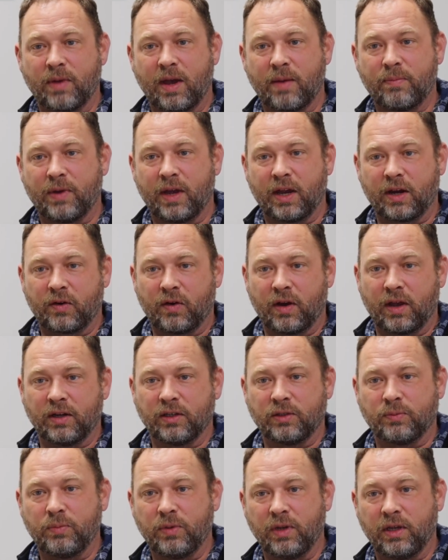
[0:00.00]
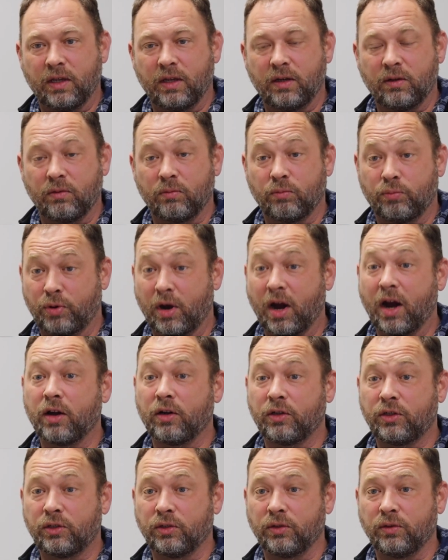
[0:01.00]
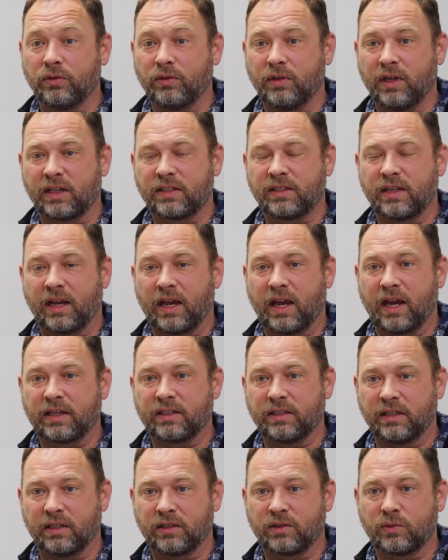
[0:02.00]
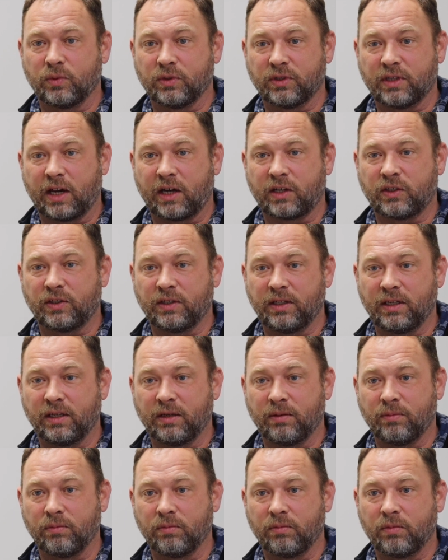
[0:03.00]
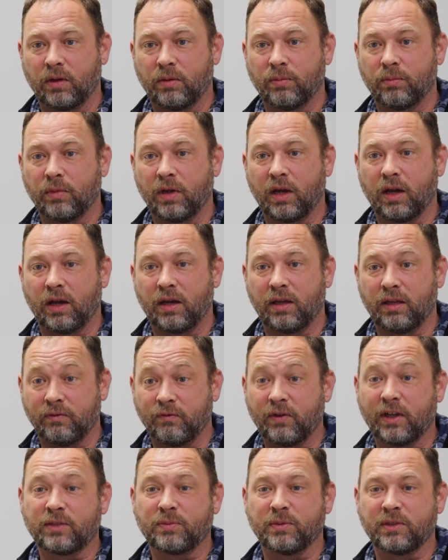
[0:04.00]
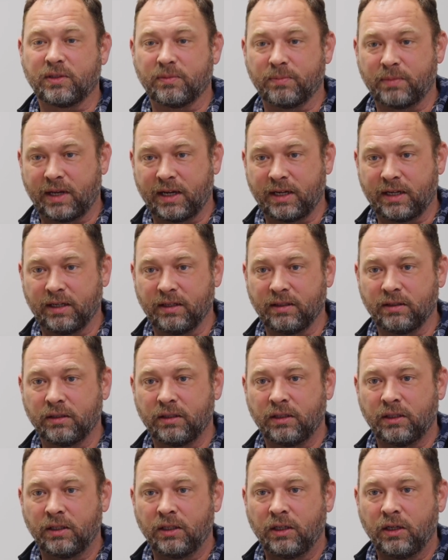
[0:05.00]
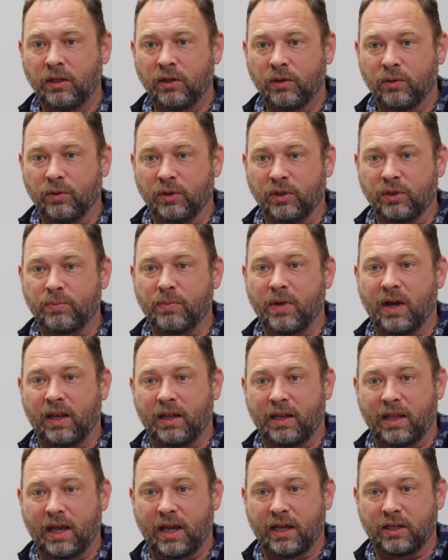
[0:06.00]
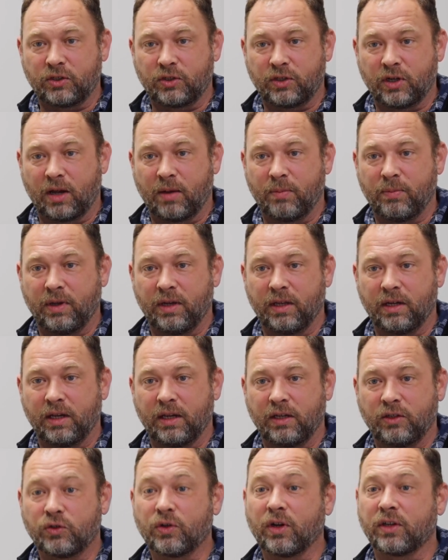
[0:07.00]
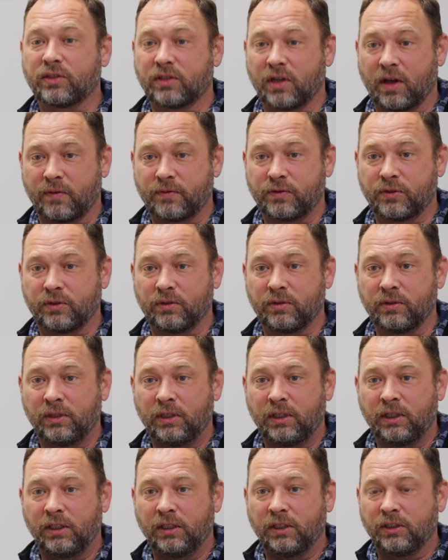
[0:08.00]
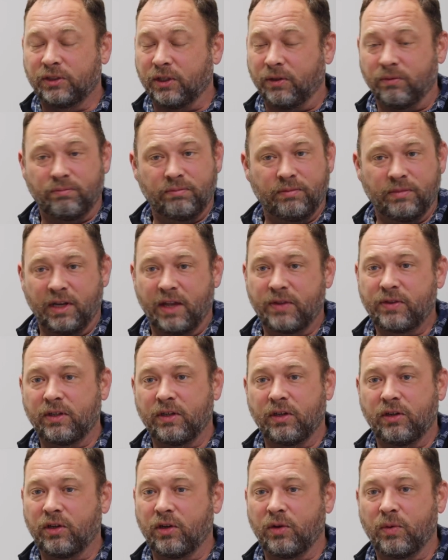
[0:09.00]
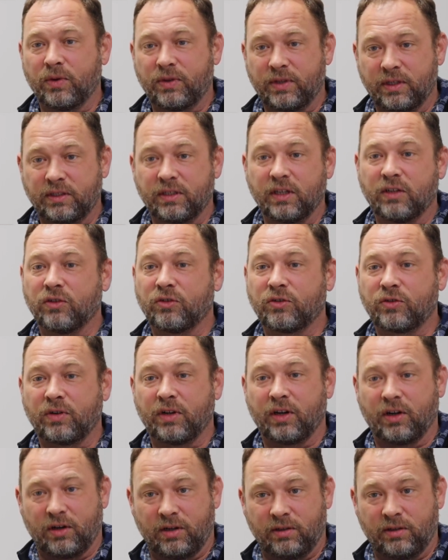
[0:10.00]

of my background has been prior to Next Day Access was actually in uh, investments and banking with my last job being a trust officer. So nothing to do with this industry at